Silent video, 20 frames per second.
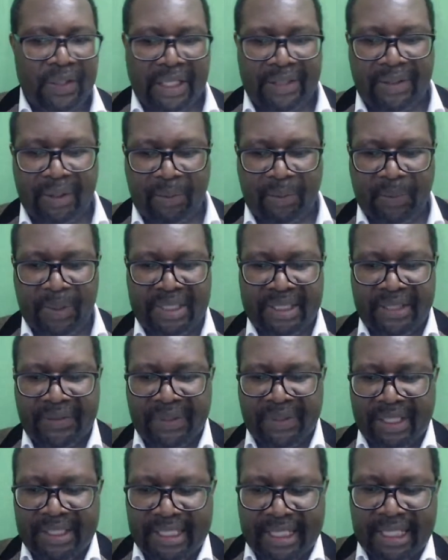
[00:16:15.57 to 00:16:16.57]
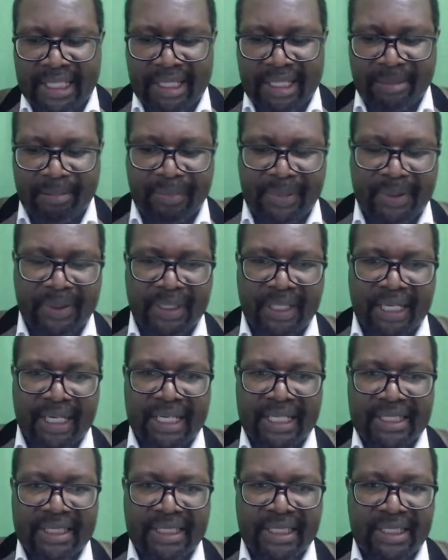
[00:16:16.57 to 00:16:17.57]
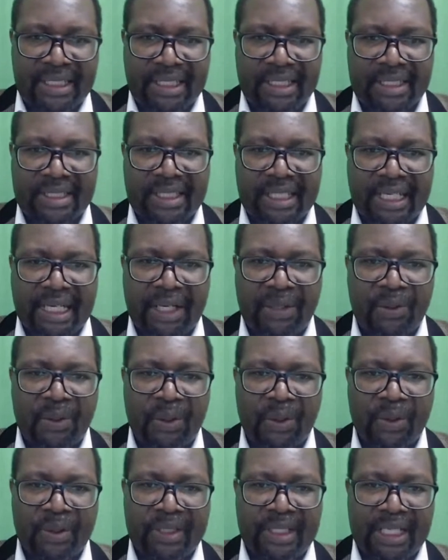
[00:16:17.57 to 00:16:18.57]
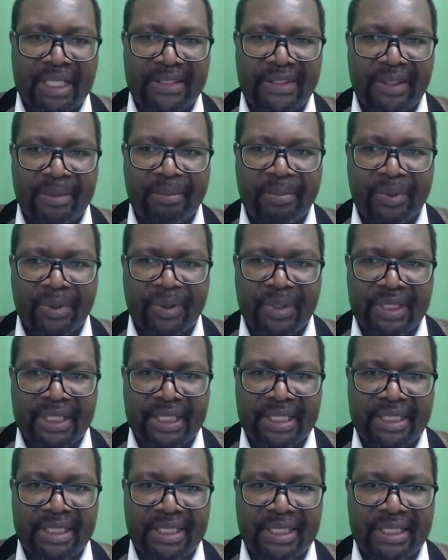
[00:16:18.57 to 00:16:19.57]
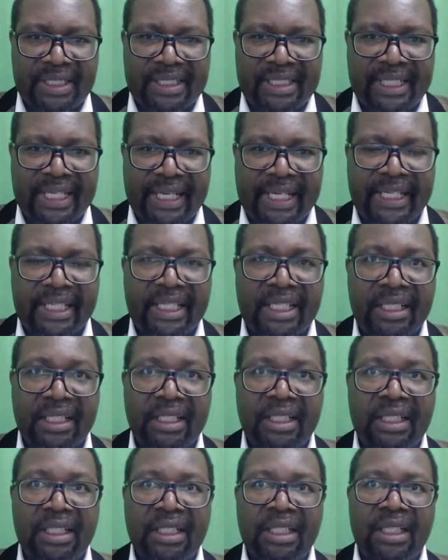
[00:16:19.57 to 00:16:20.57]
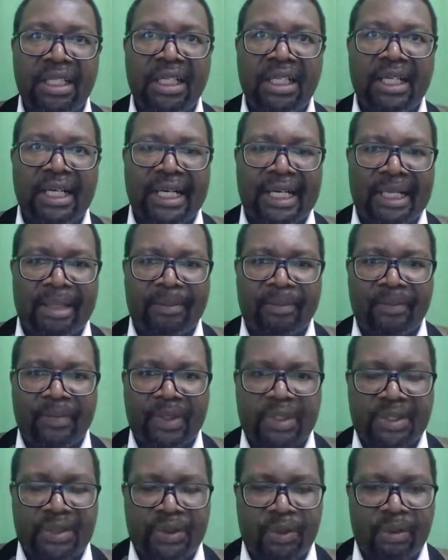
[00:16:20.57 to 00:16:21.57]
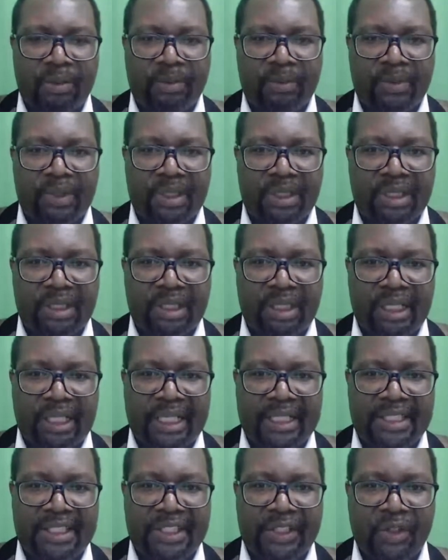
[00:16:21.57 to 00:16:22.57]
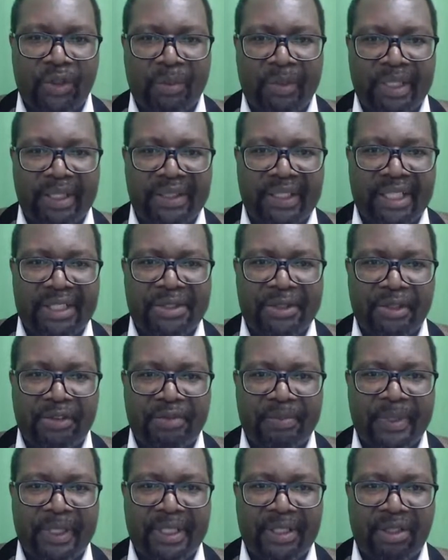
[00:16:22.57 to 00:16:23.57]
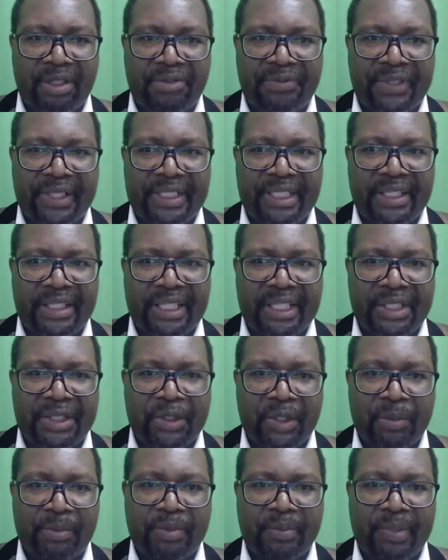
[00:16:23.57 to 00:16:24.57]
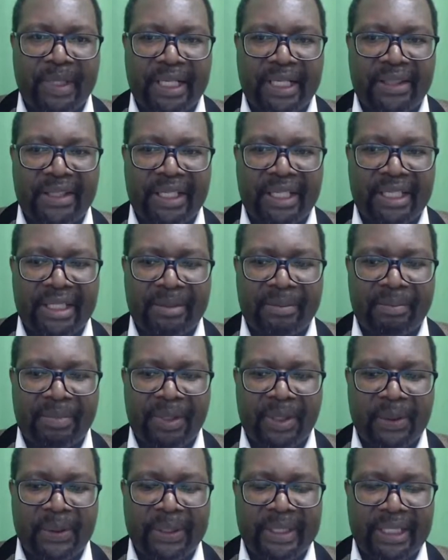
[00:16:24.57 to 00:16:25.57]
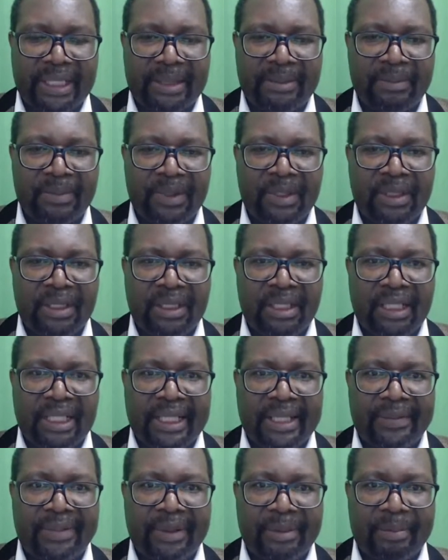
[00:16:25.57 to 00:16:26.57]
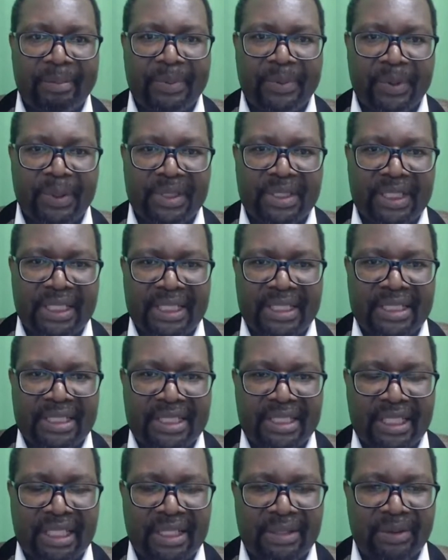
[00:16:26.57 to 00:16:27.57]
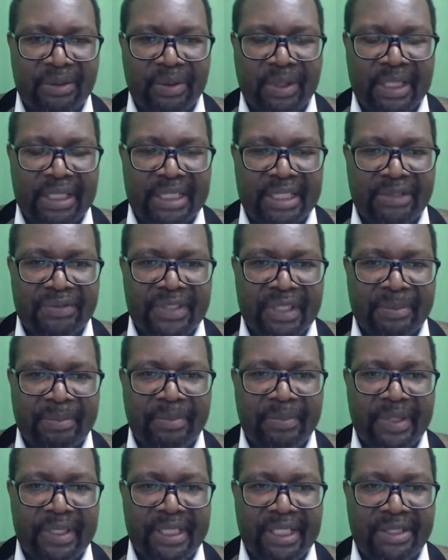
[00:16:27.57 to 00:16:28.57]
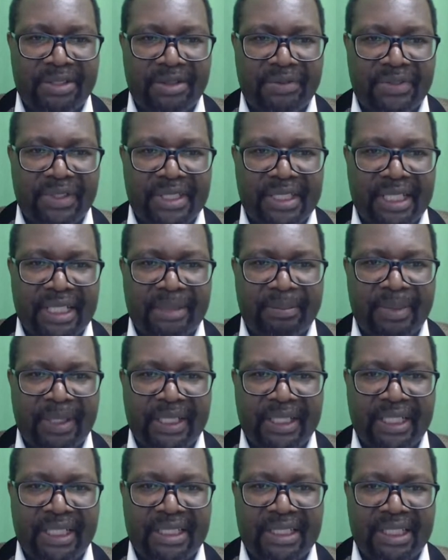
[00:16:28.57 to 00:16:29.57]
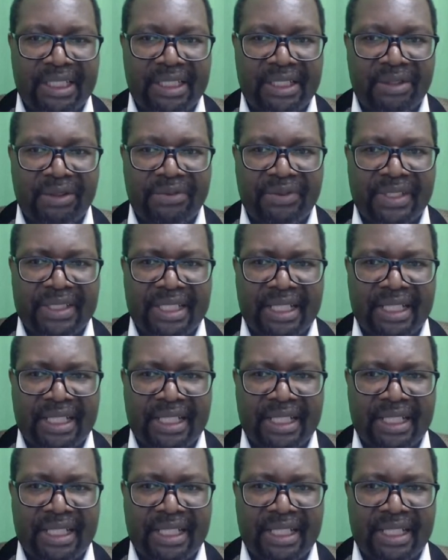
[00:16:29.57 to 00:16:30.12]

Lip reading: The other question that I am being asked is, how long does the process take? So assuming that you have been offered the job by the employer, the process, when you have submitted your visa application